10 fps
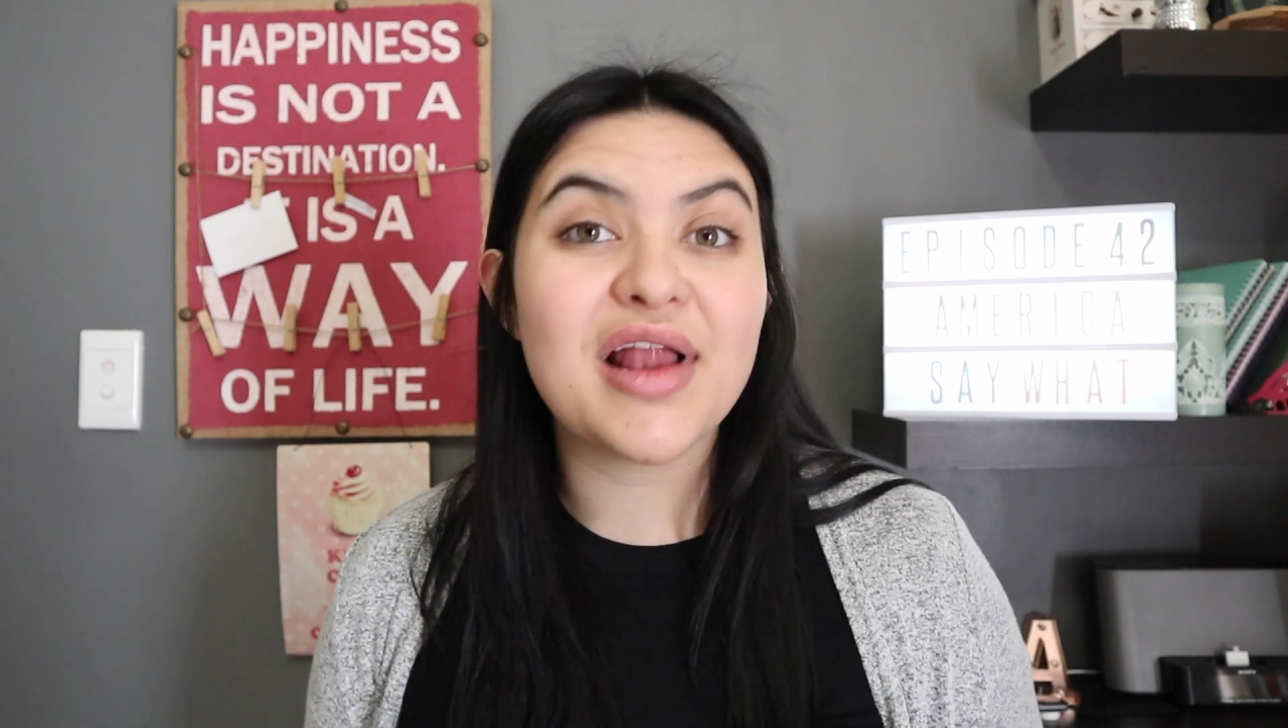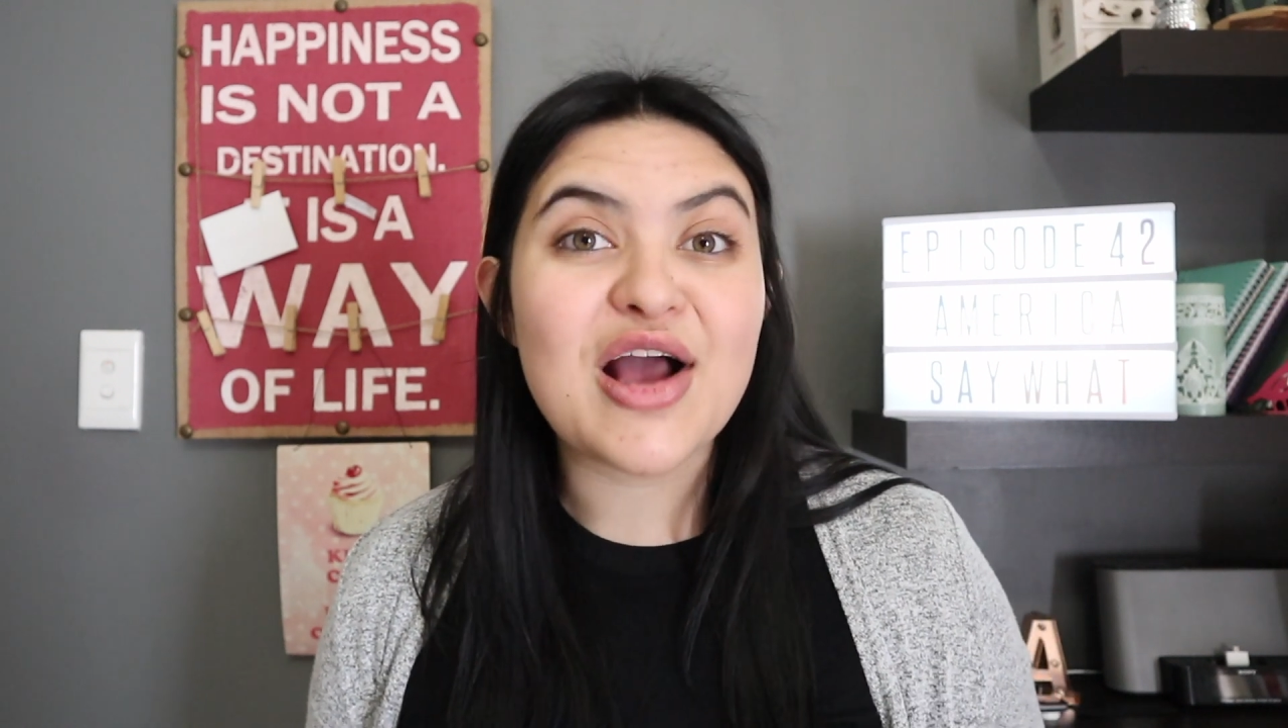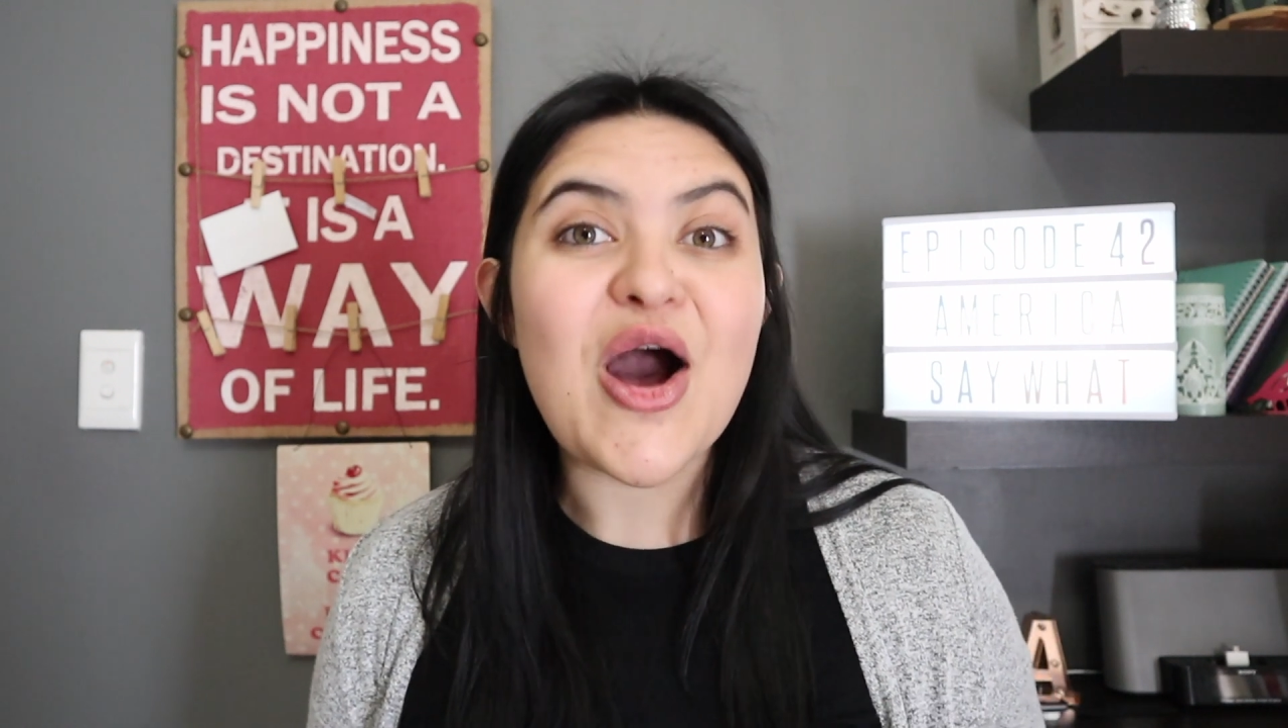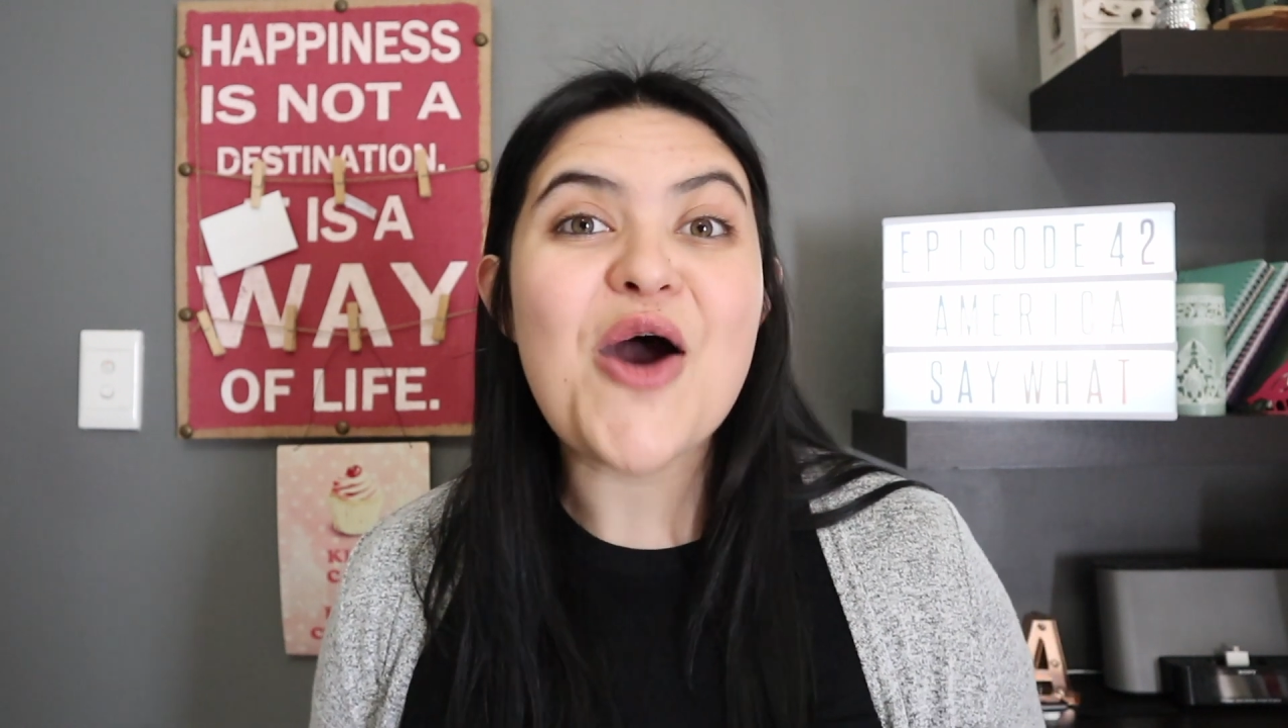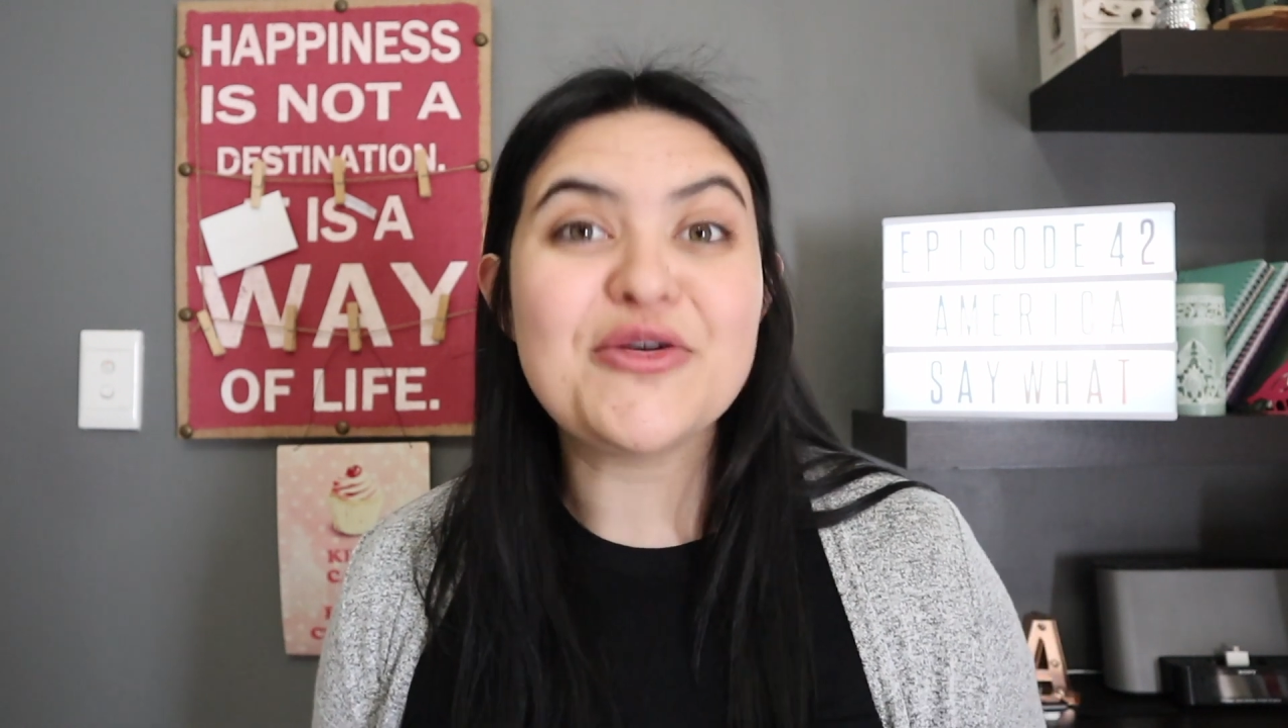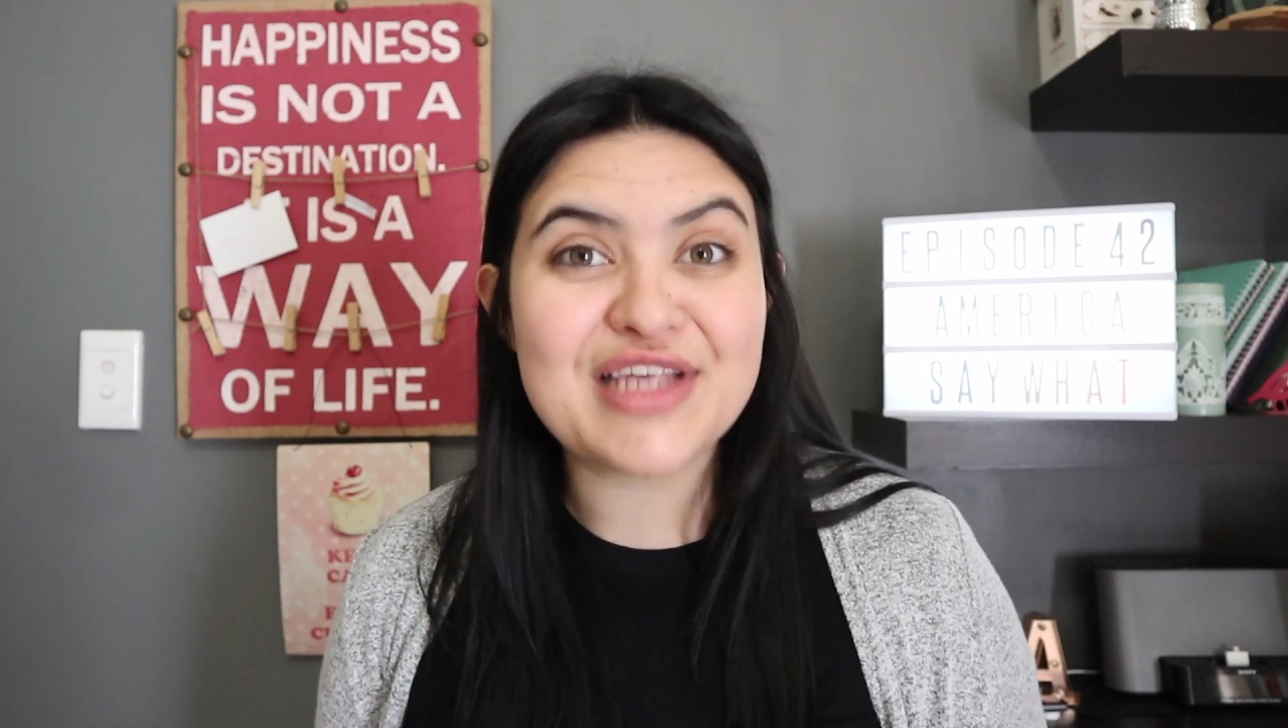like, oh,